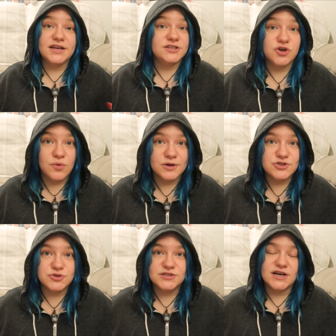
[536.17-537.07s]
I don't want
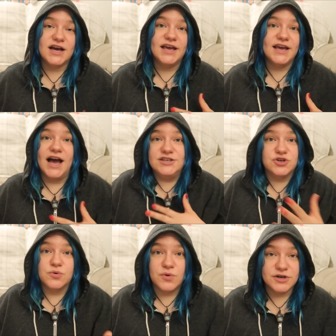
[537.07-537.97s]
you to die. I
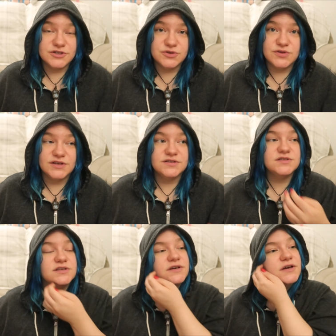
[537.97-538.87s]
don't want to do this.